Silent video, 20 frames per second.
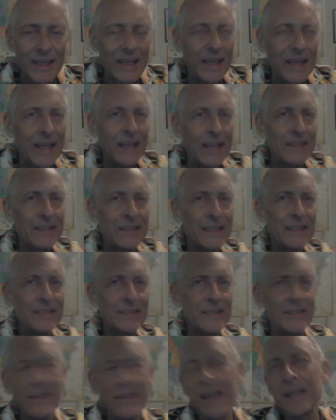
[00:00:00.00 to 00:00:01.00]
And
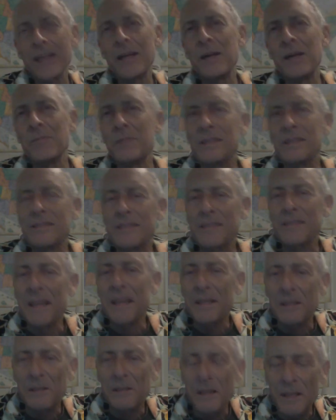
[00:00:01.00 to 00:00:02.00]
psyop means
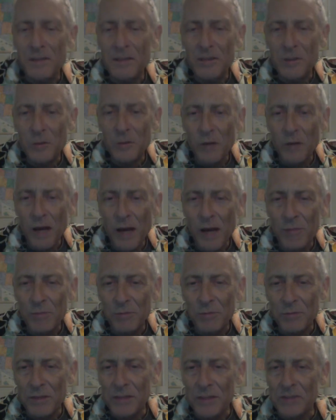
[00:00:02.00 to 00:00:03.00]
psychological
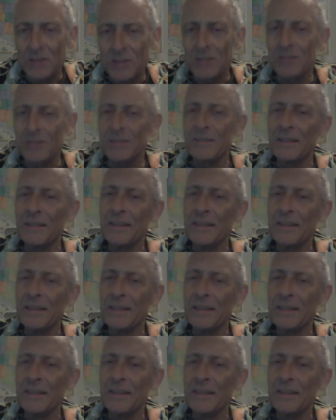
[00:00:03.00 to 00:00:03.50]
operation.